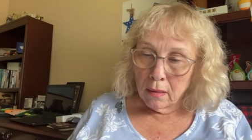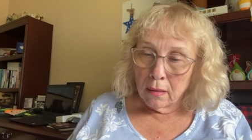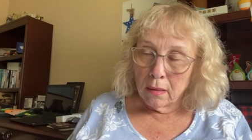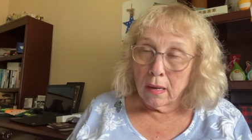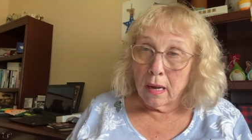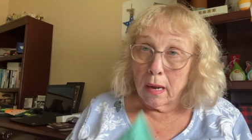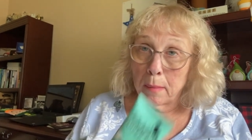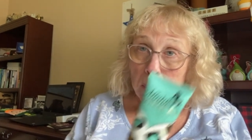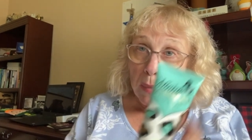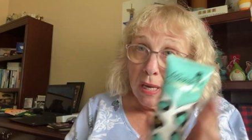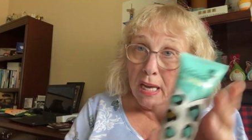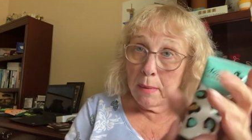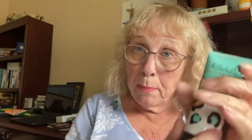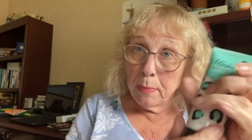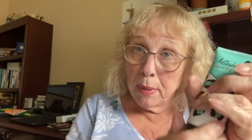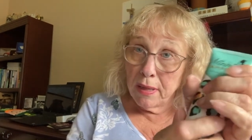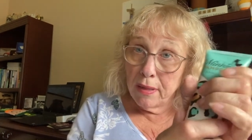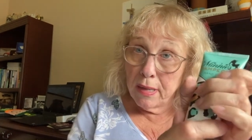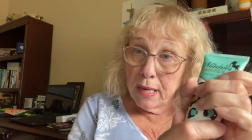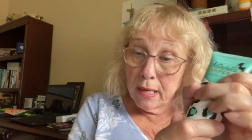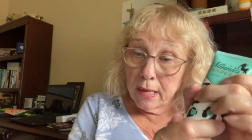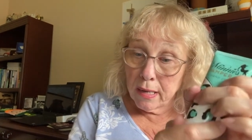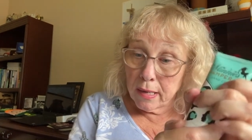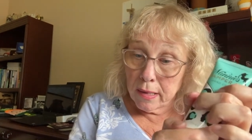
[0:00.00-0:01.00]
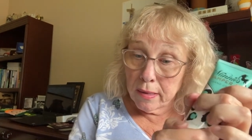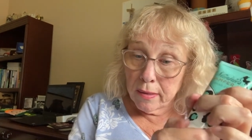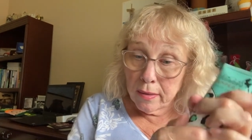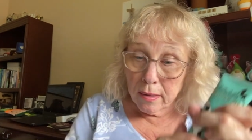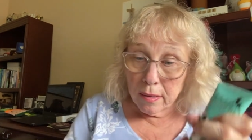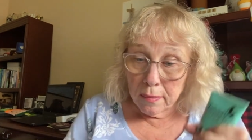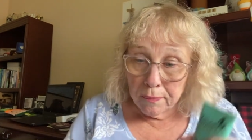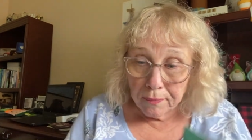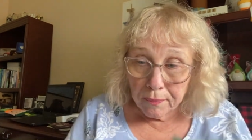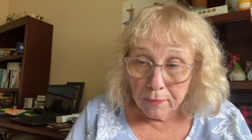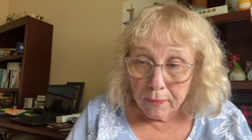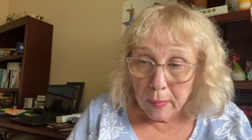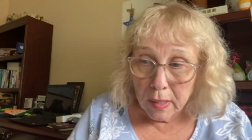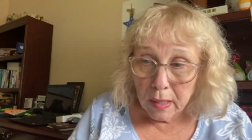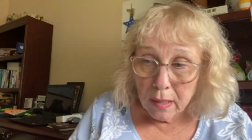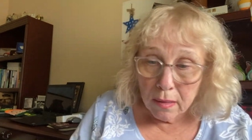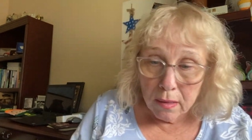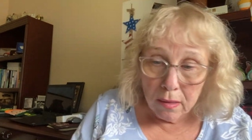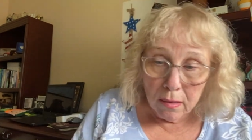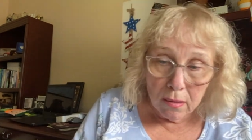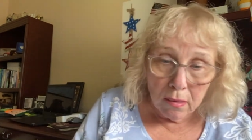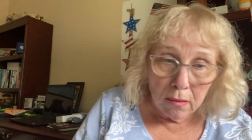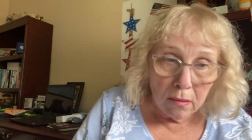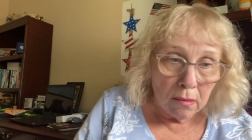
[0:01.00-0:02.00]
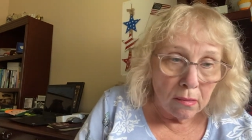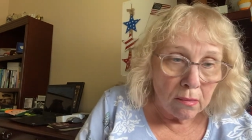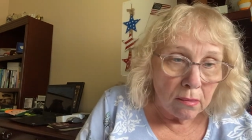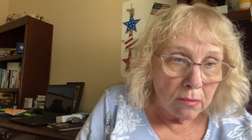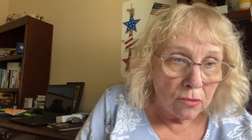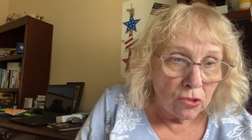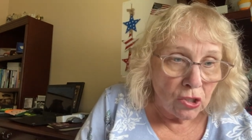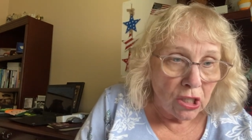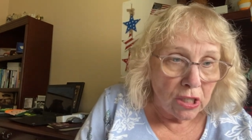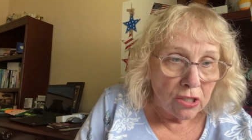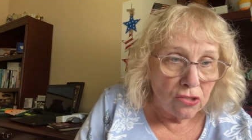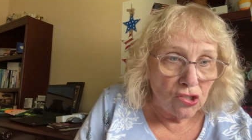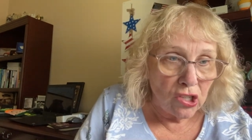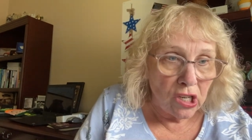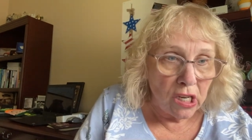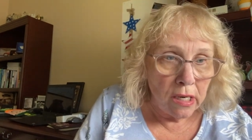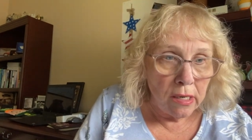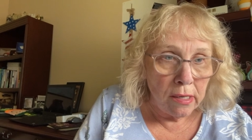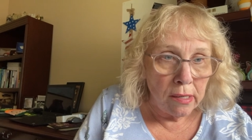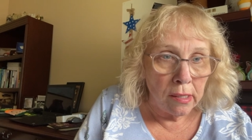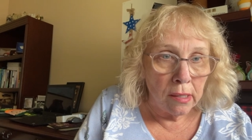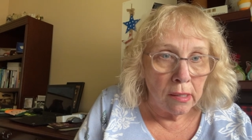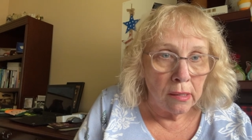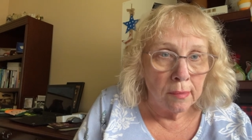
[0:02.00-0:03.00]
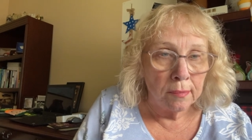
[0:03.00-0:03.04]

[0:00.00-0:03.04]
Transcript: I'm keeping this. So, cheat sheet.